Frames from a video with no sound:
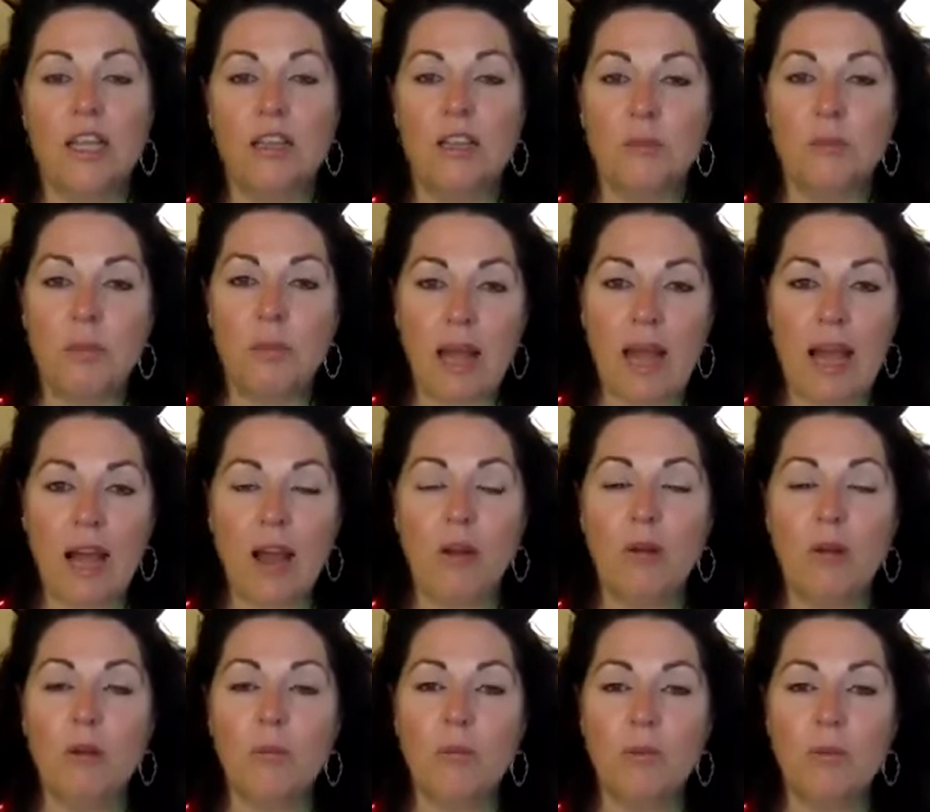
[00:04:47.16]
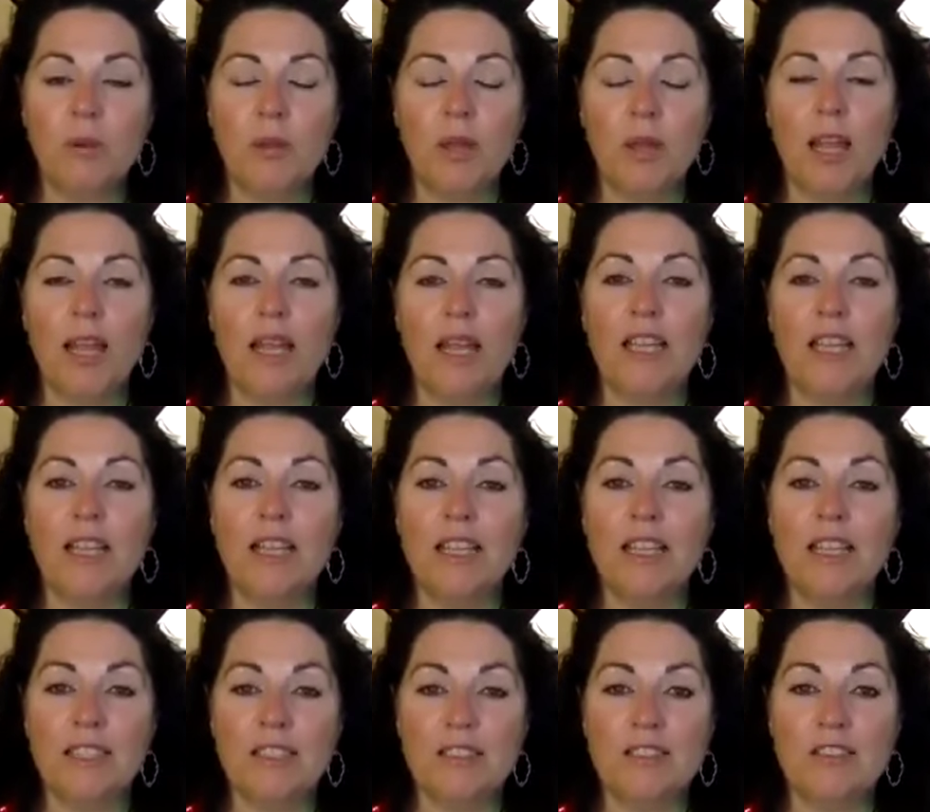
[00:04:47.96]
The power play
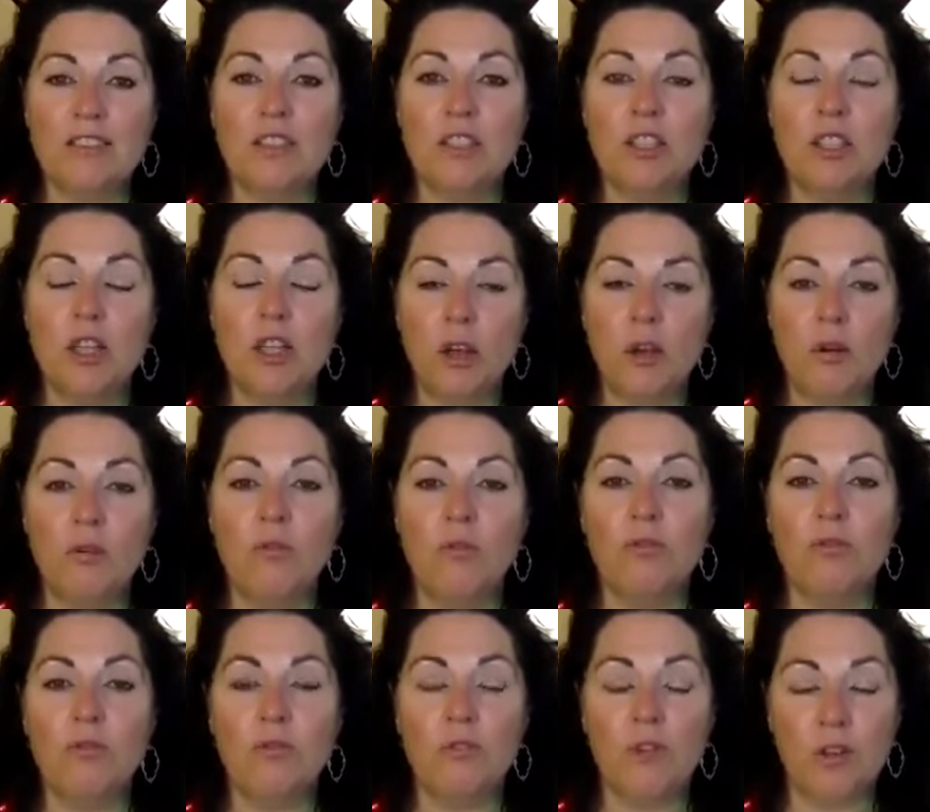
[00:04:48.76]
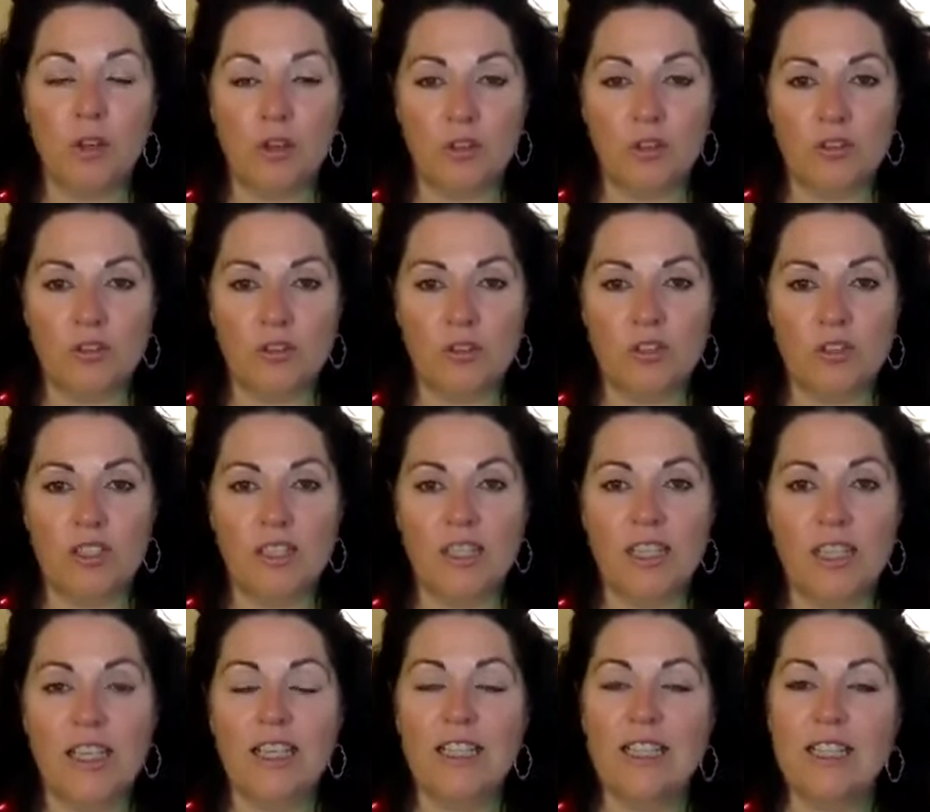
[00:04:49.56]
is to go first.
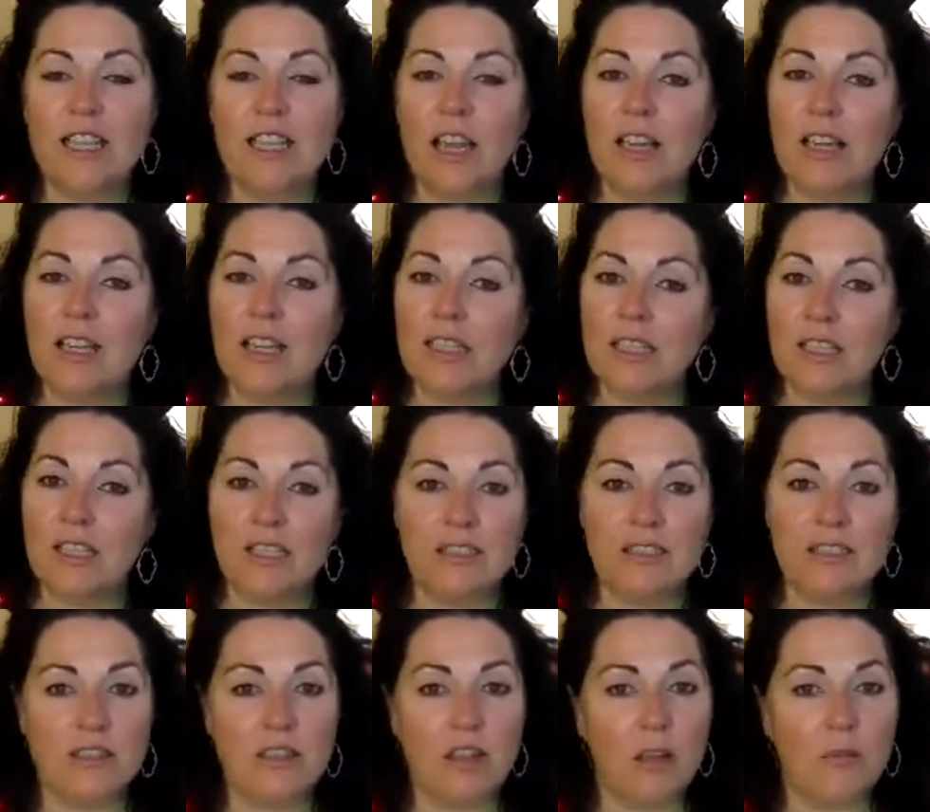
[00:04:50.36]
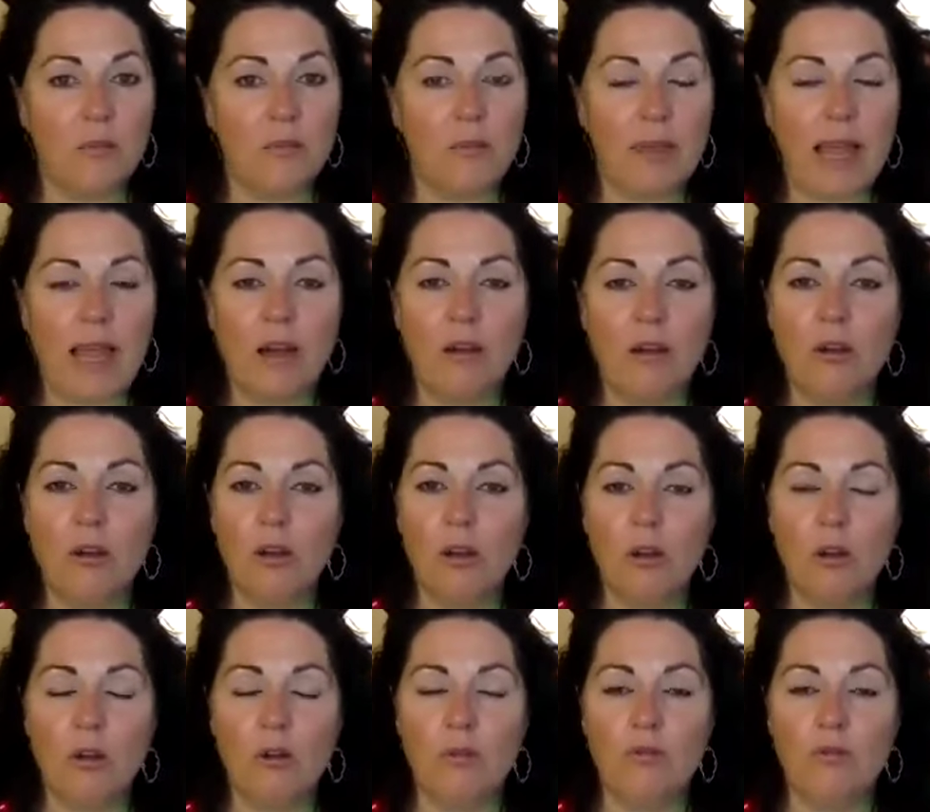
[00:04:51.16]
And it's not
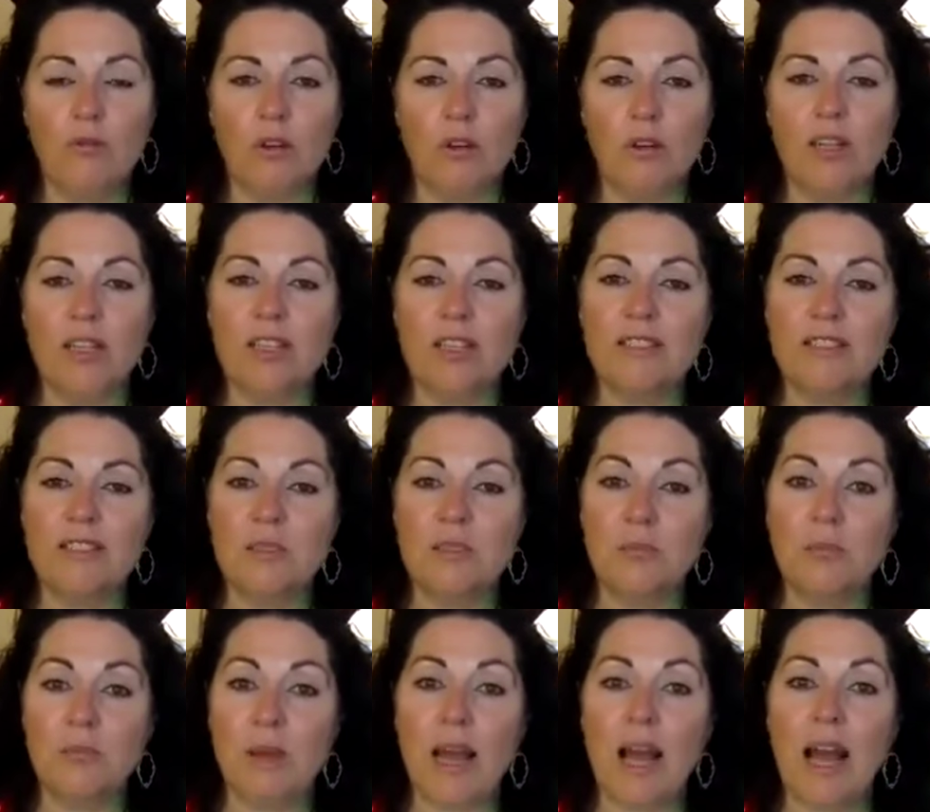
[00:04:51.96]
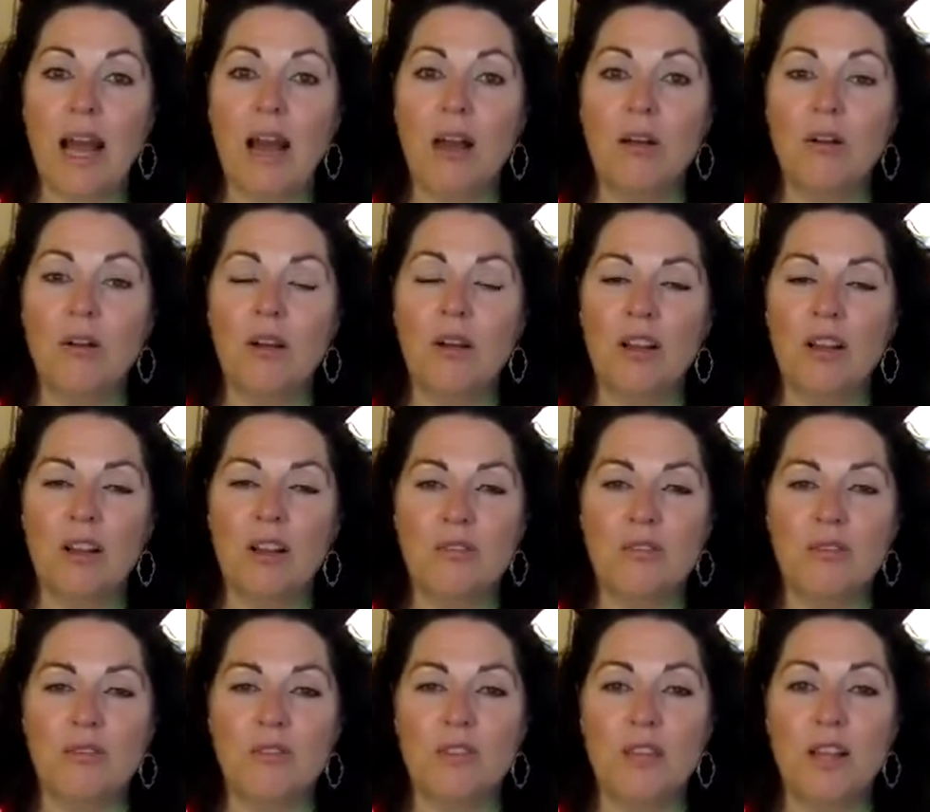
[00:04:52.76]
power over. It's the power
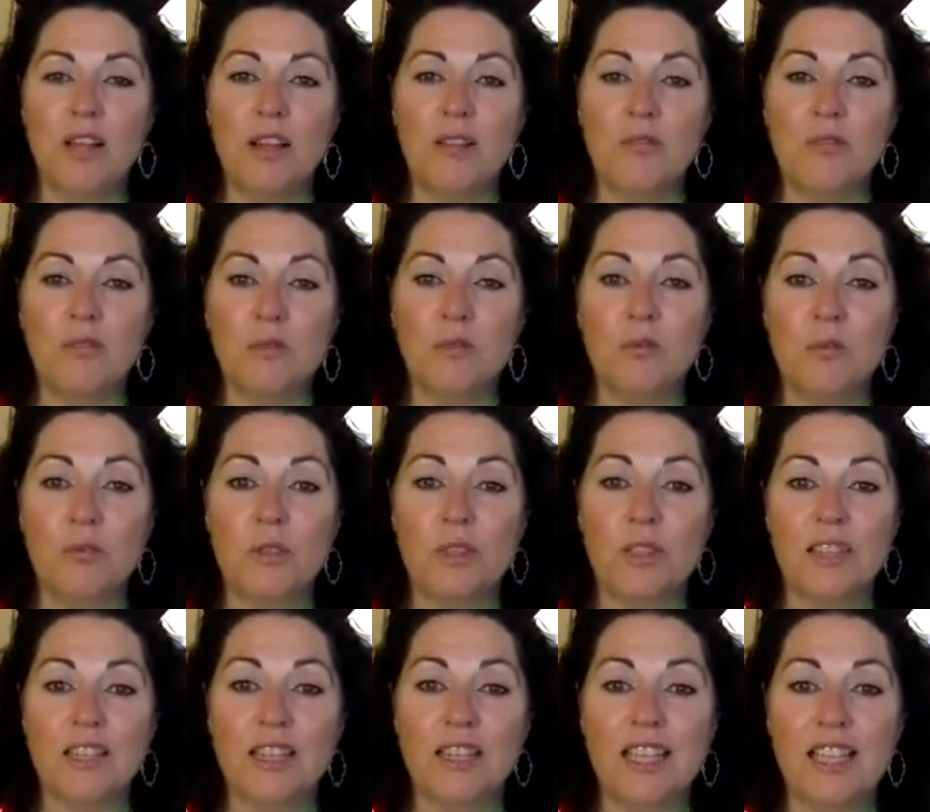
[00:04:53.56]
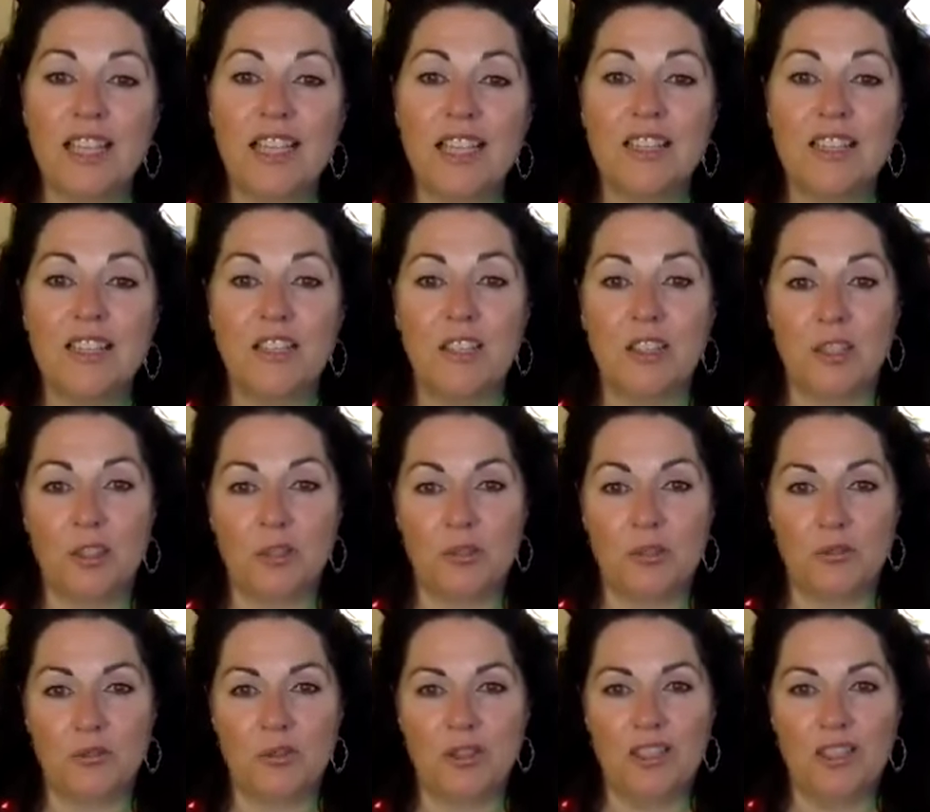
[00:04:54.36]
of love within you.